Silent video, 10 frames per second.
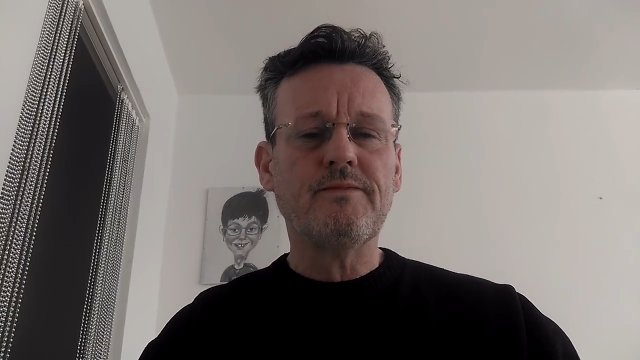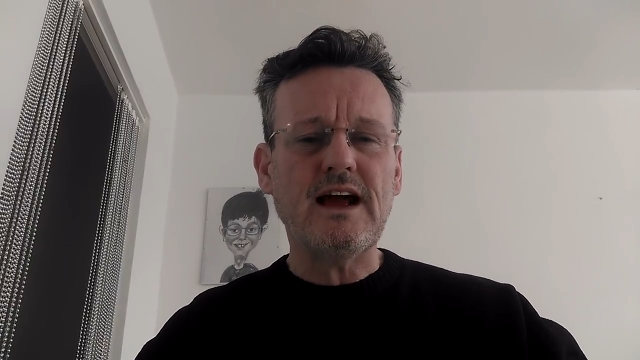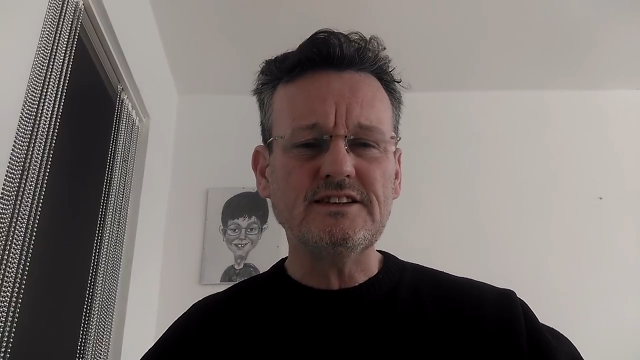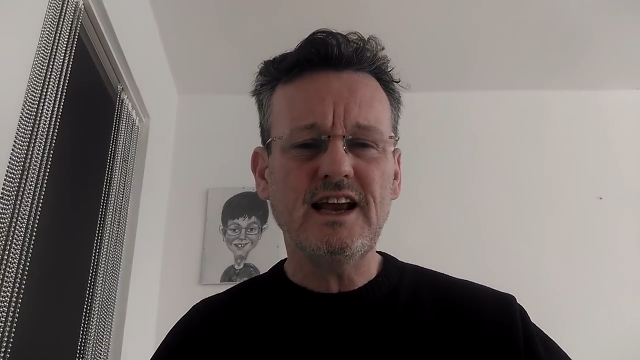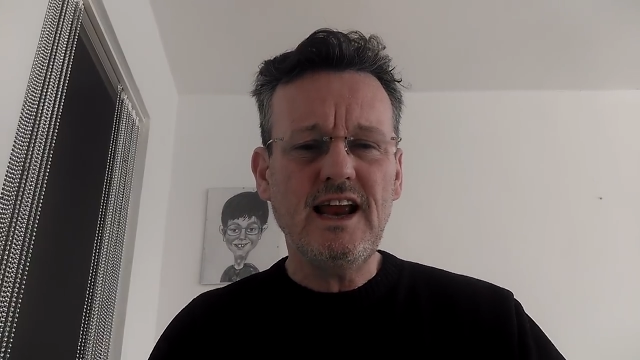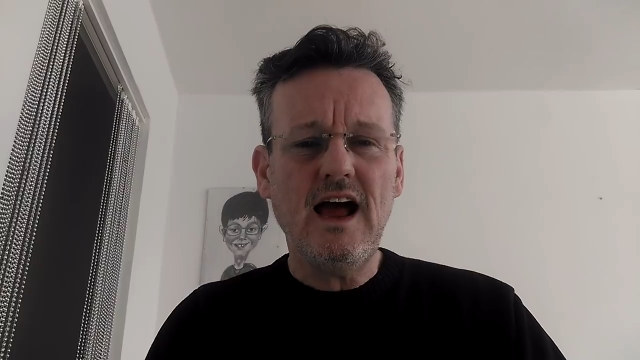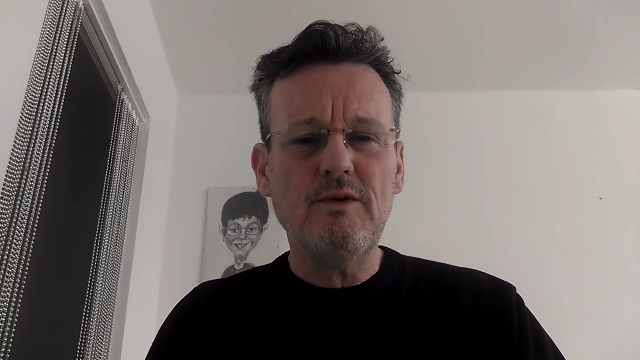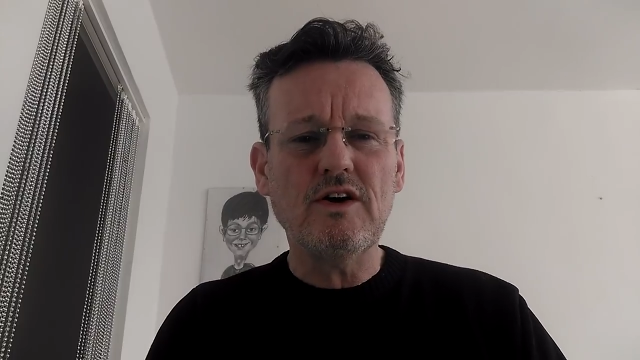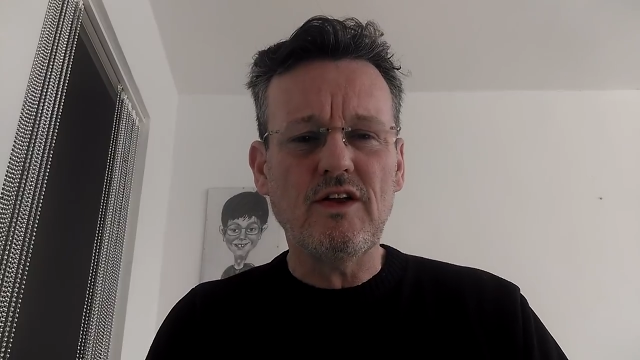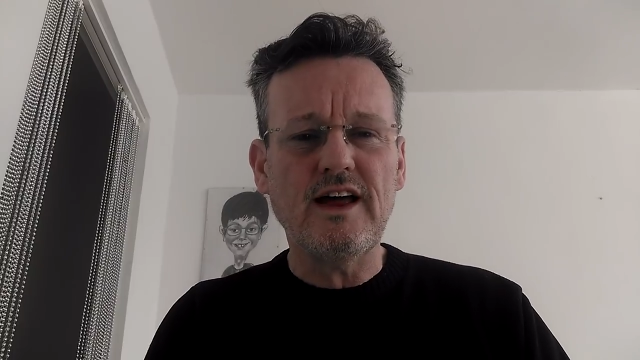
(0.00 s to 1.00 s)
I'll tell you how
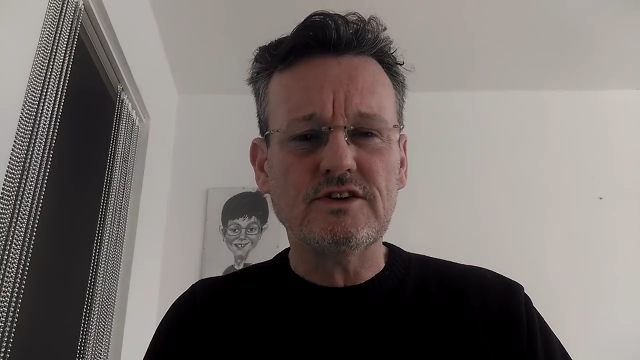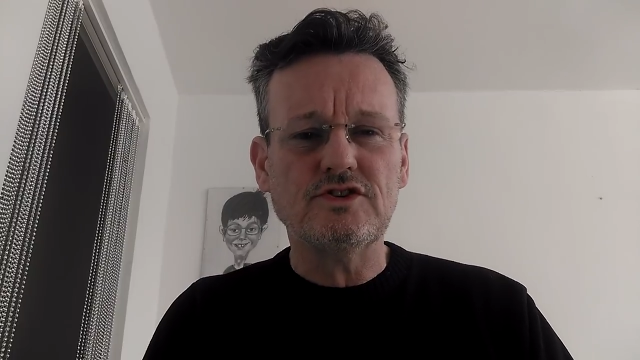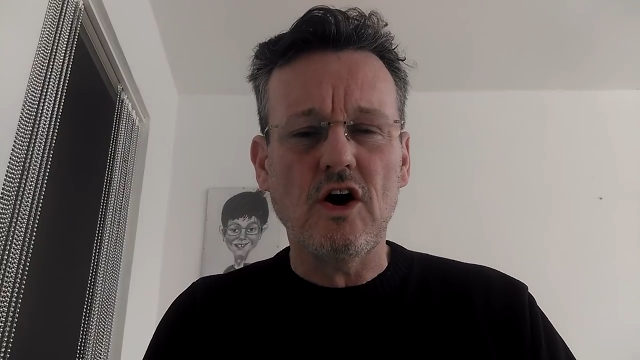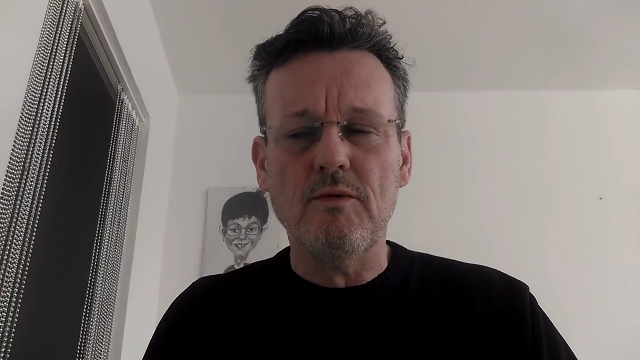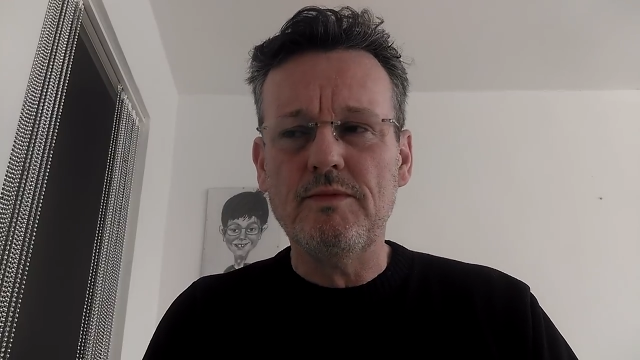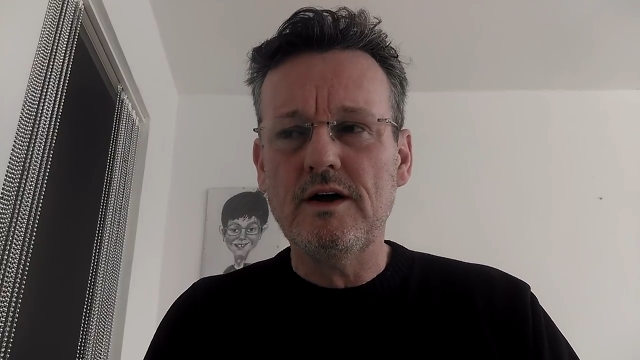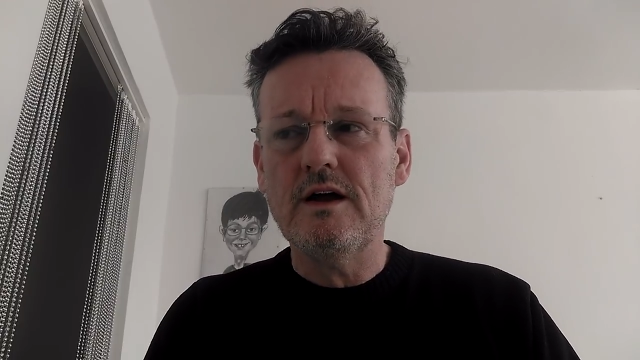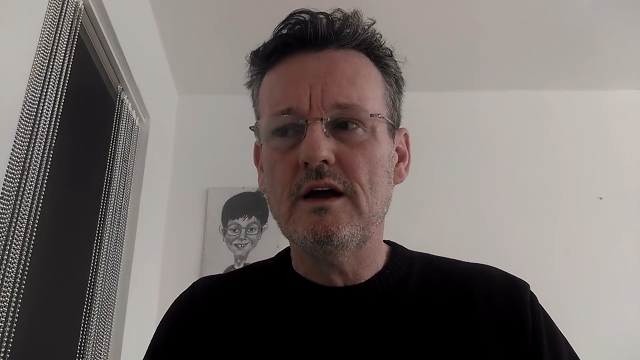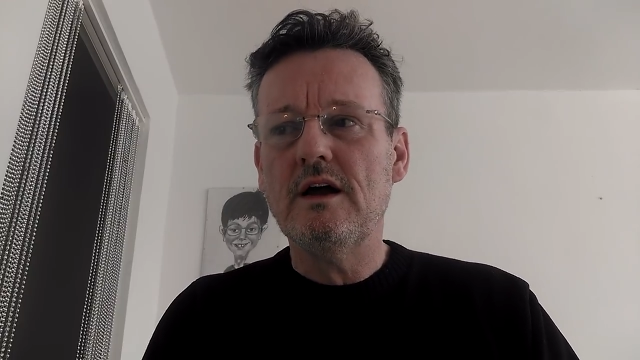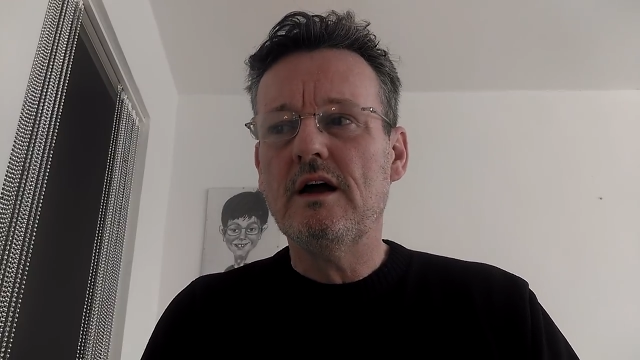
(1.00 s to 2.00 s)
he got that job,
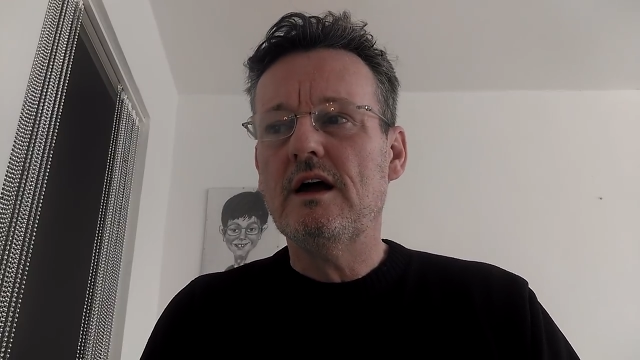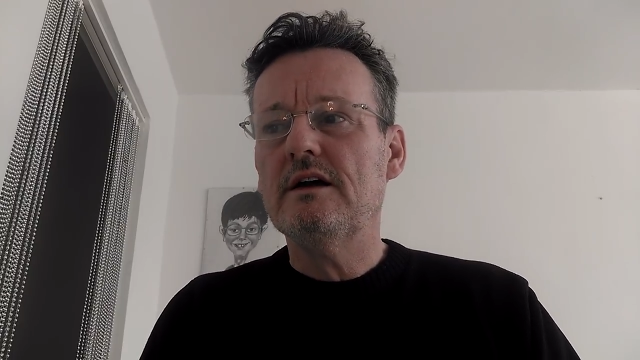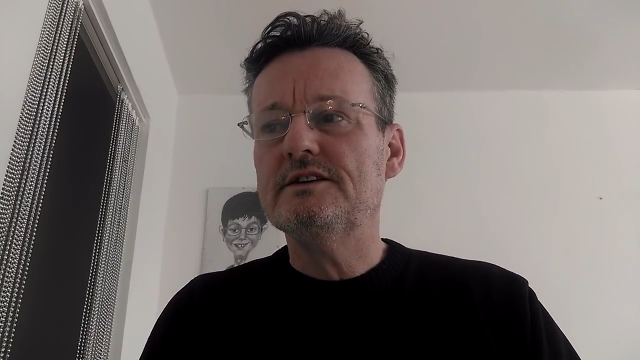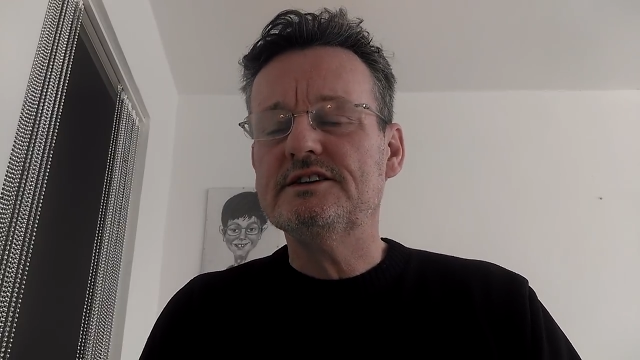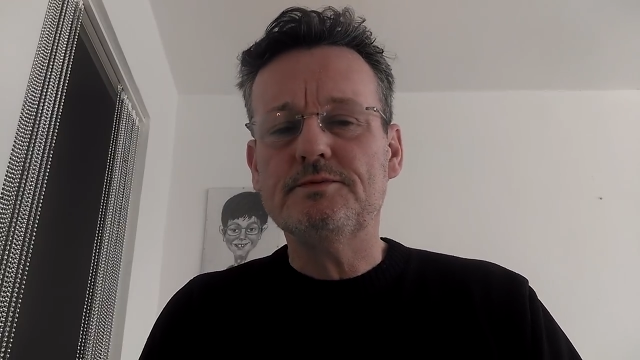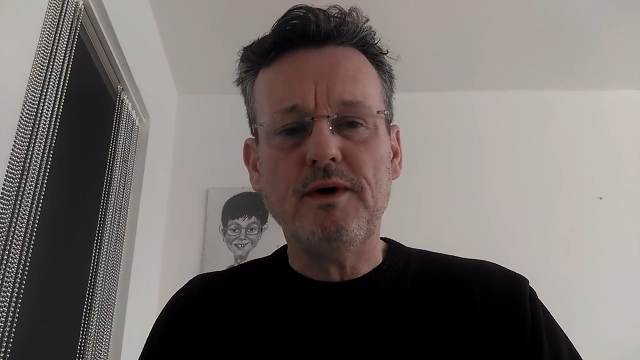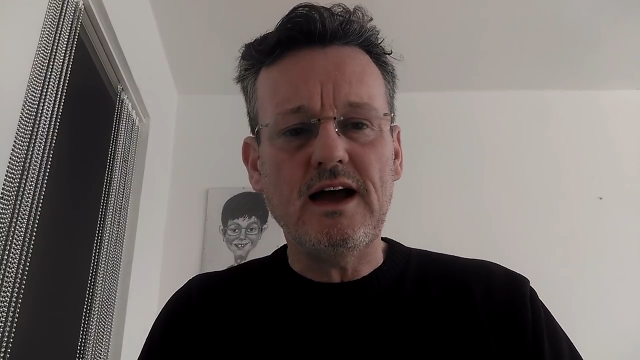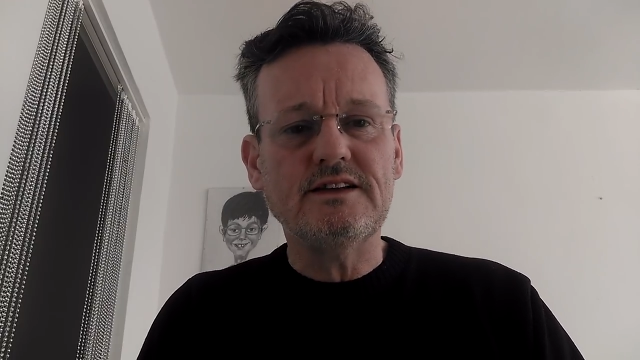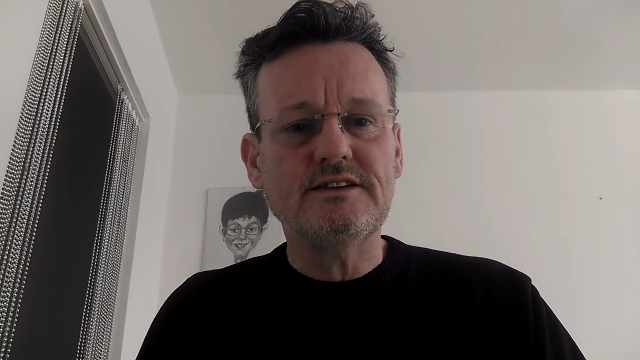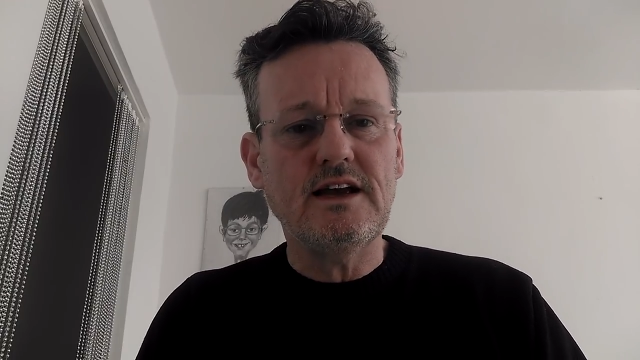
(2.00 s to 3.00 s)

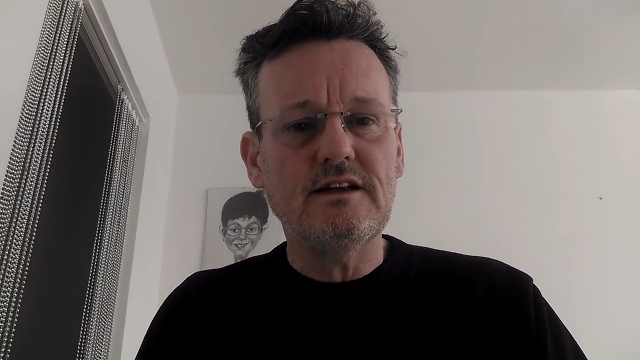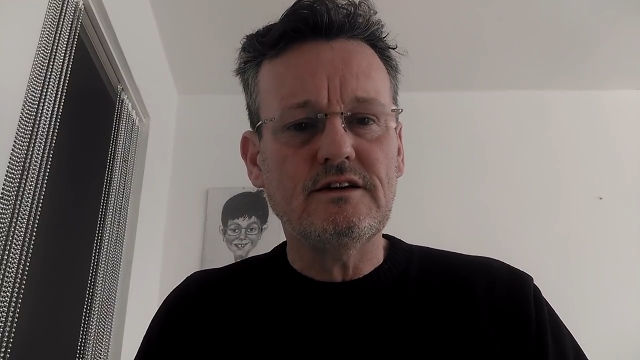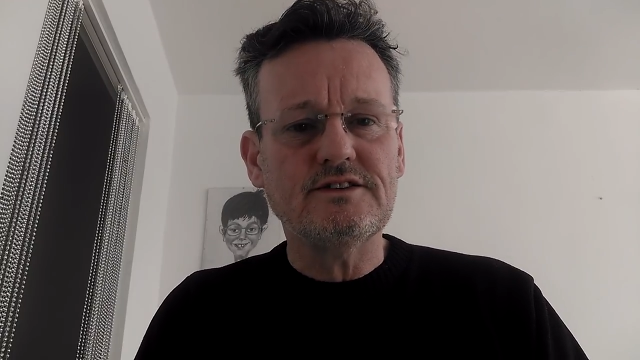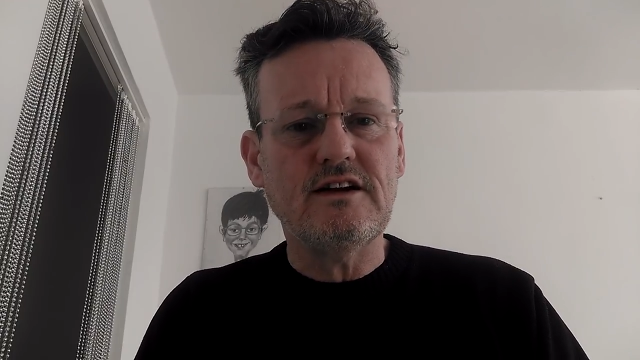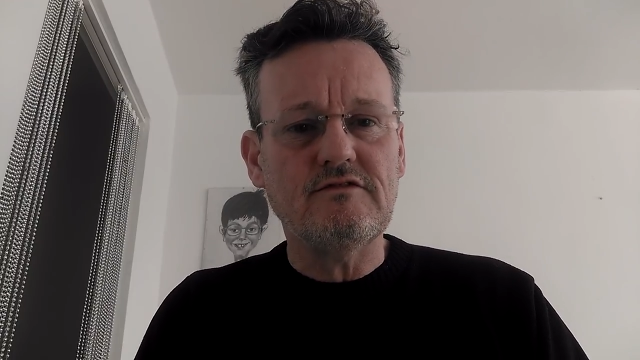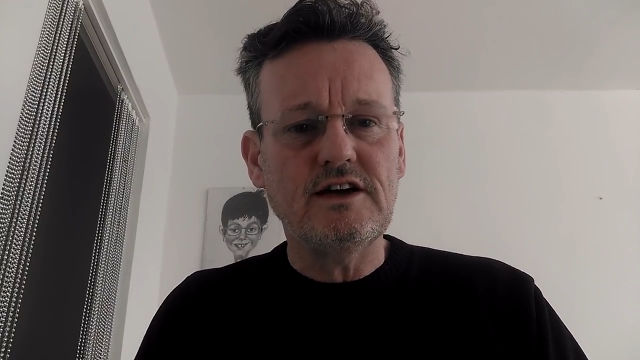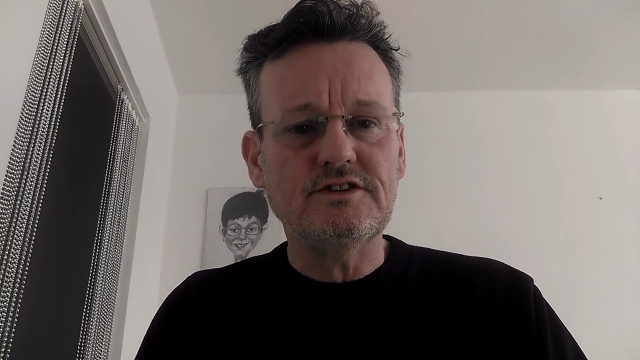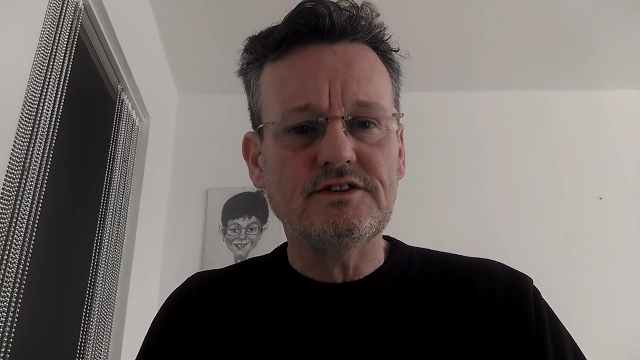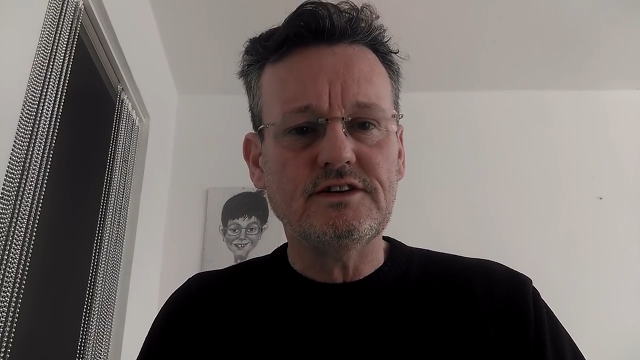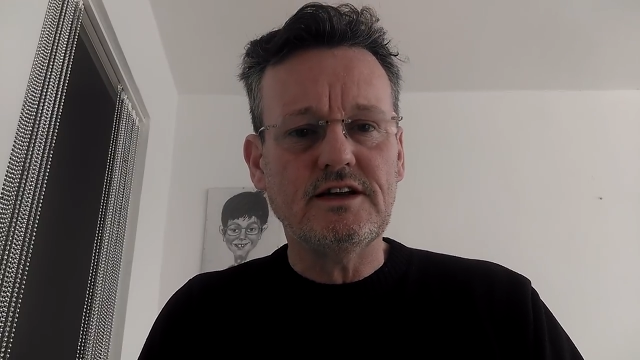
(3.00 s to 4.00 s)
despite saying those
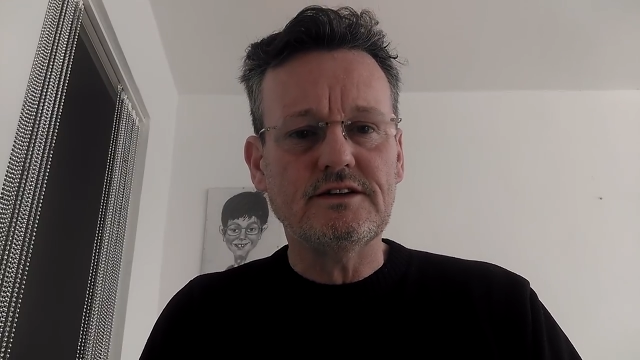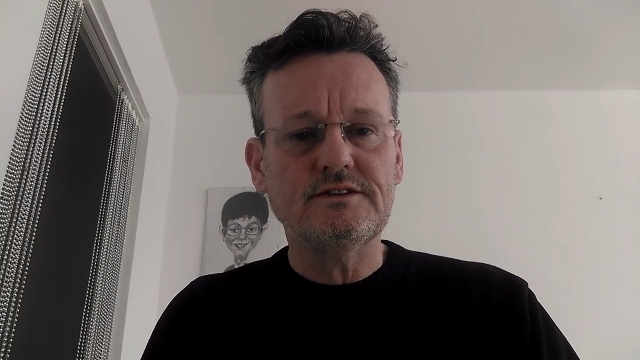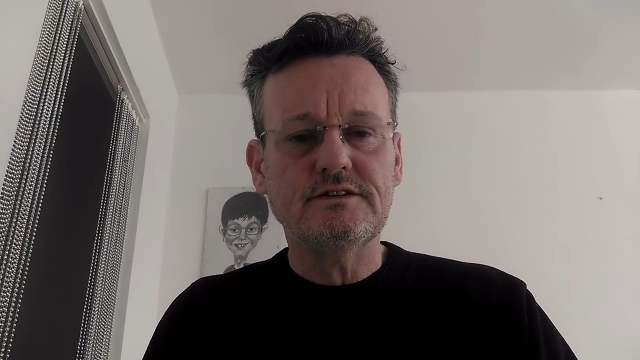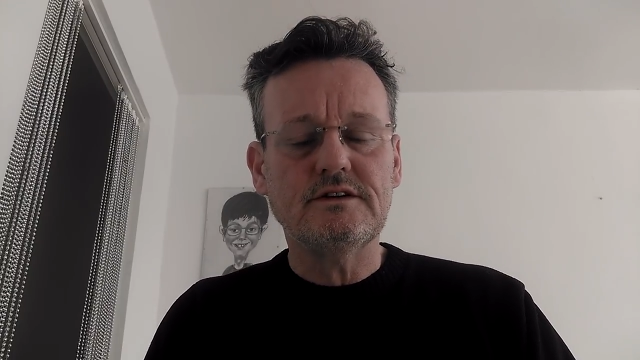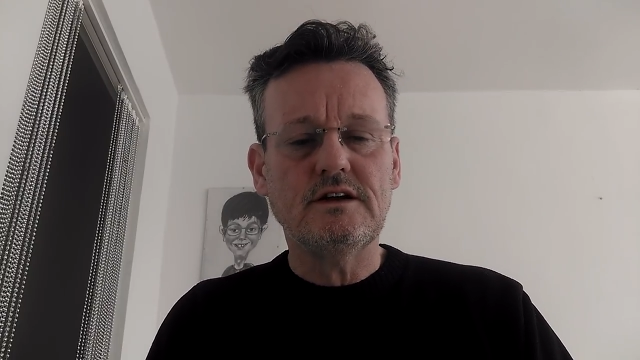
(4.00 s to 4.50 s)
outrageous things.